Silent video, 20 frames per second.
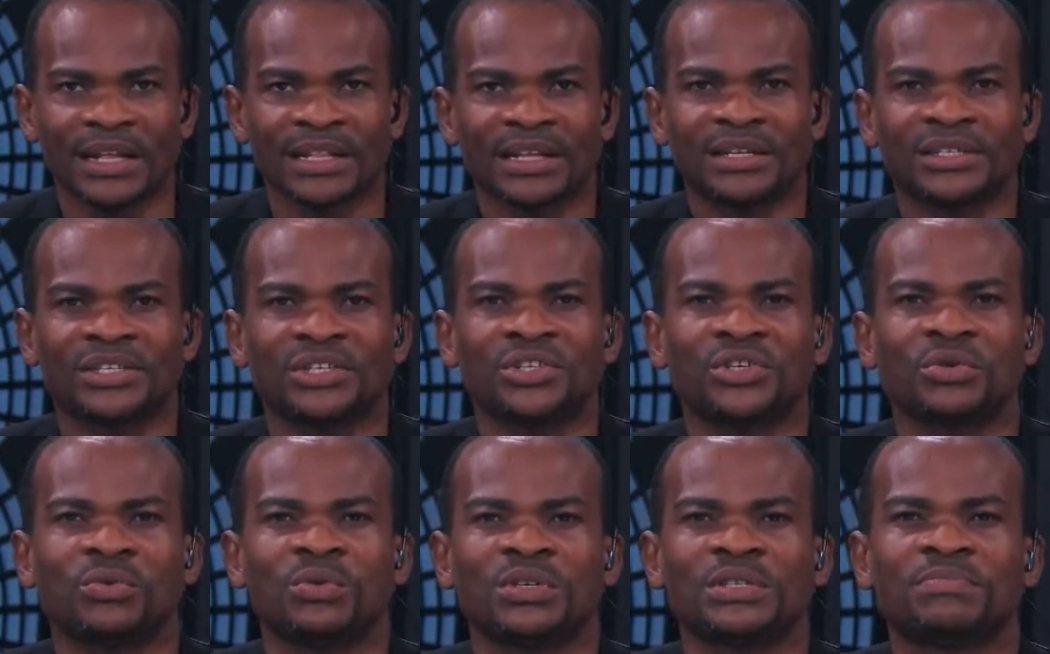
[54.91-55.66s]
The
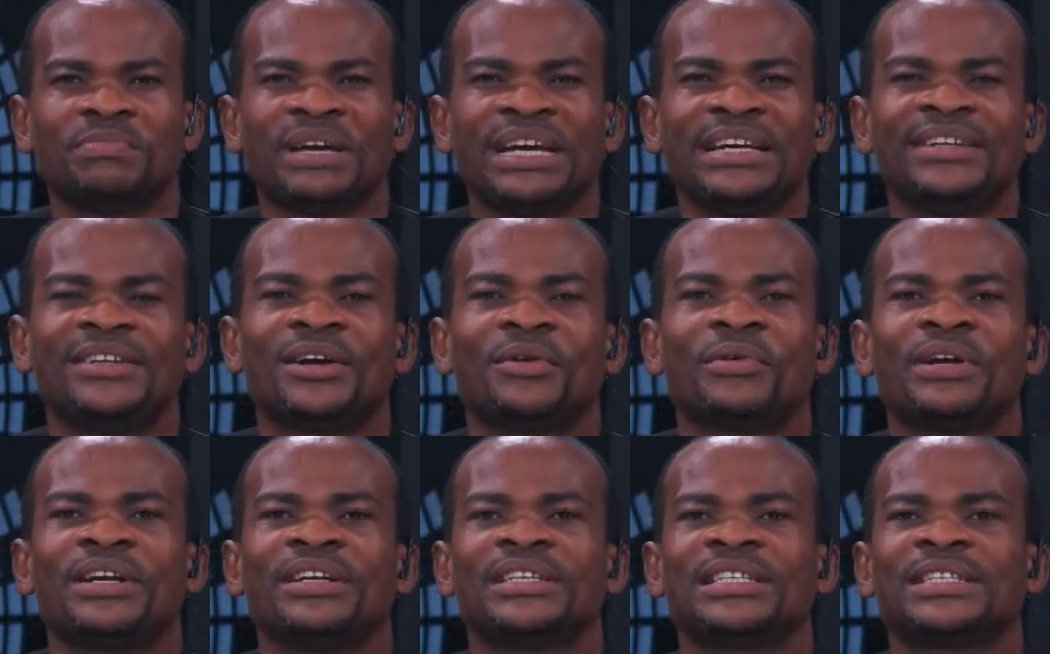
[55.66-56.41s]
decision was made
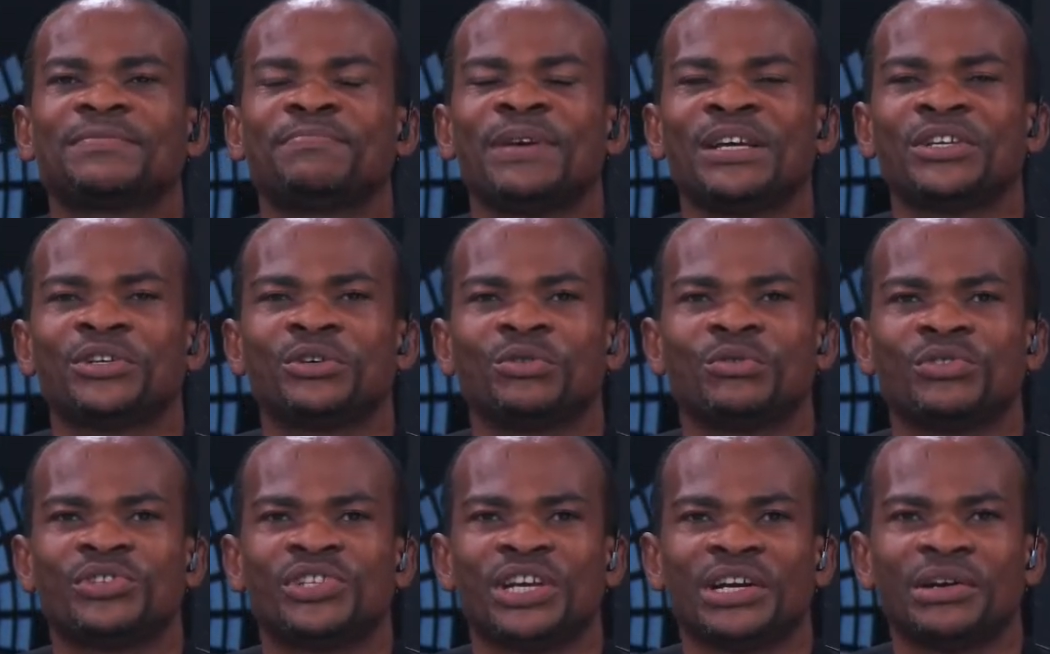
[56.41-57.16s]
during a
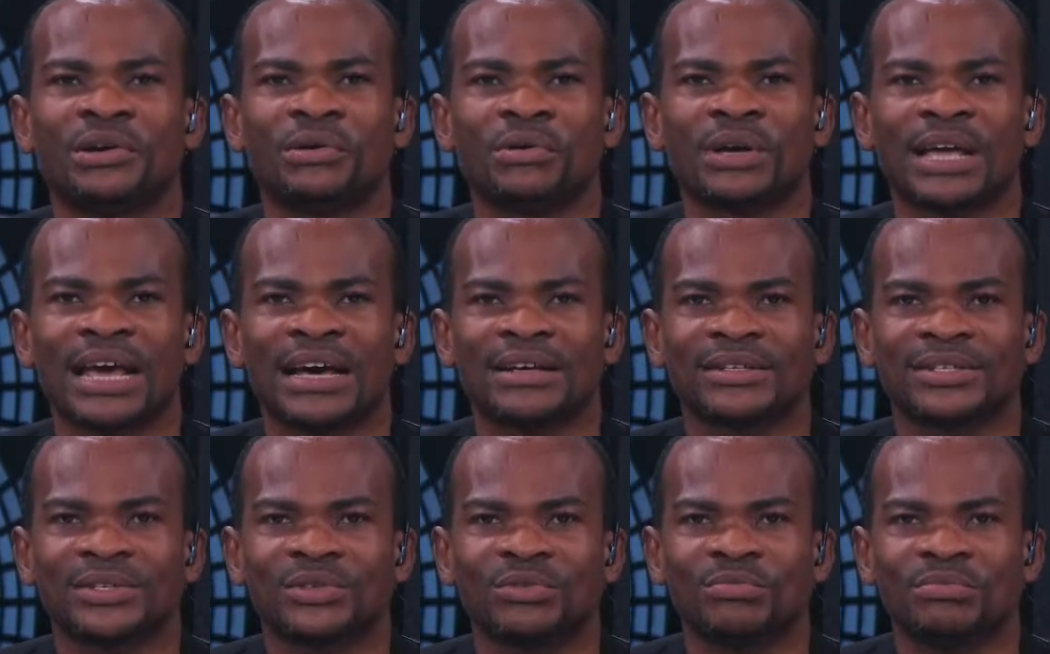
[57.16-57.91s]
special General
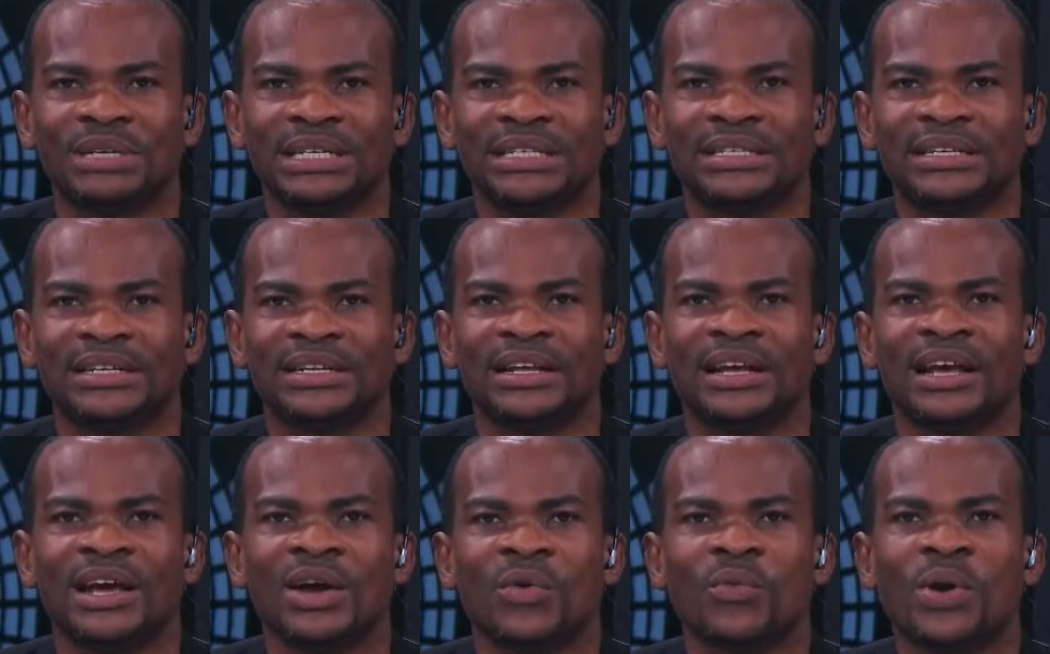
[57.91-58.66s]
Council meeting
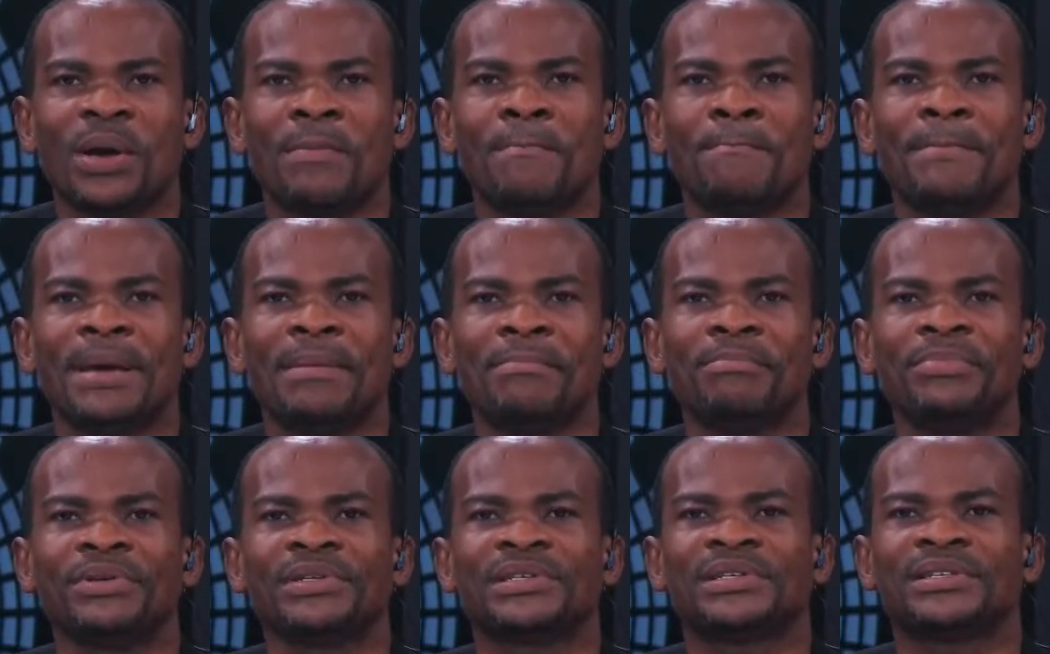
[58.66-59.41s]
where
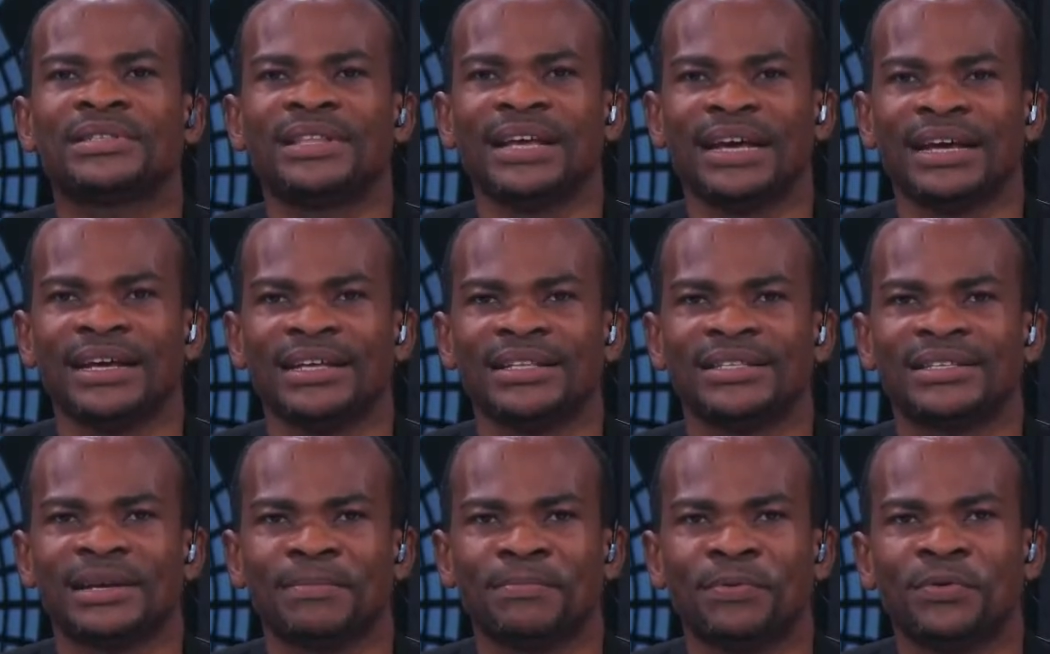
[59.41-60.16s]
member
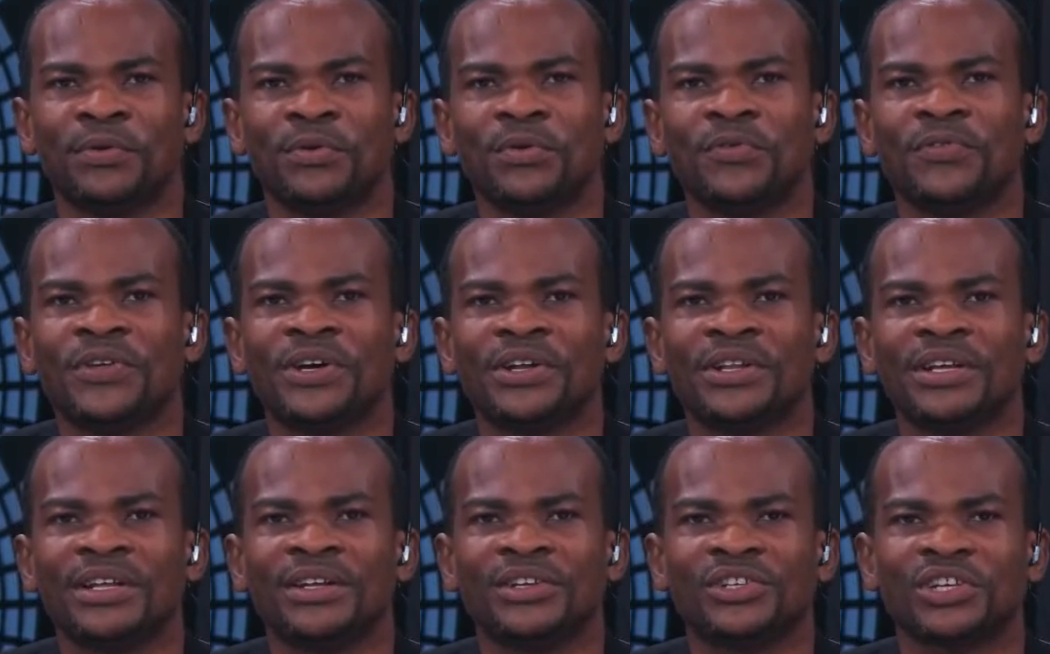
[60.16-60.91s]
states approved her
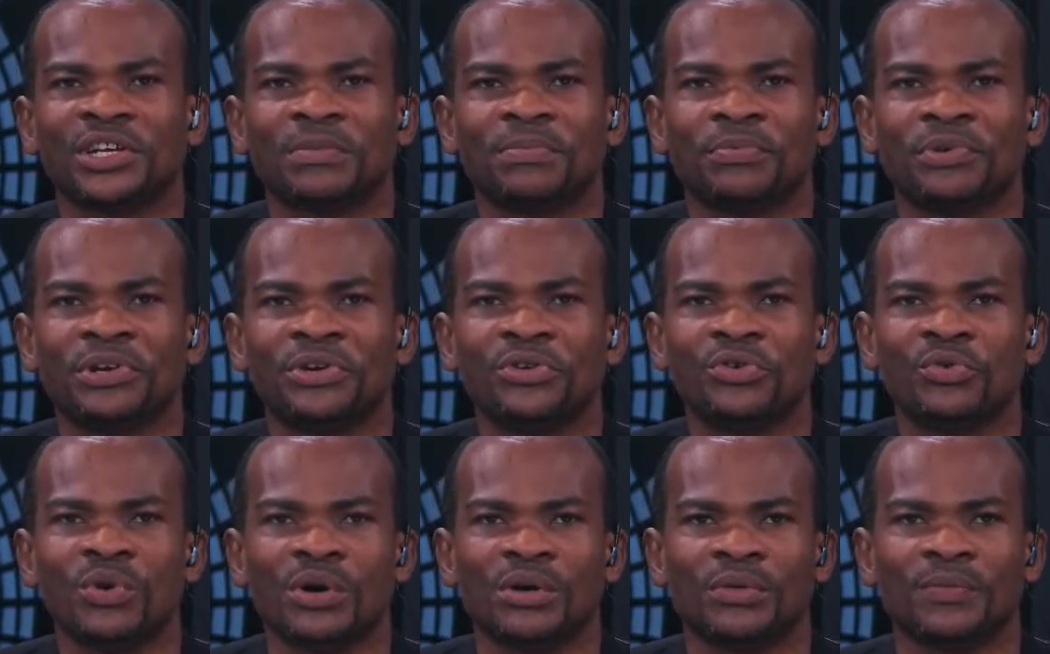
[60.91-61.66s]
leadership
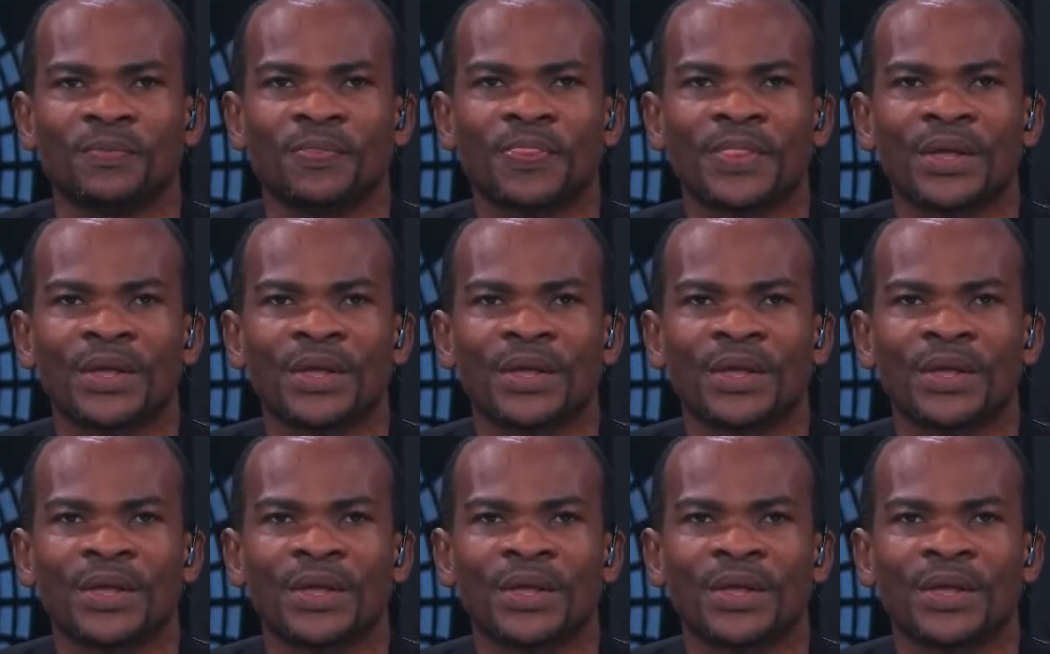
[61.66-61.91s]
renewal.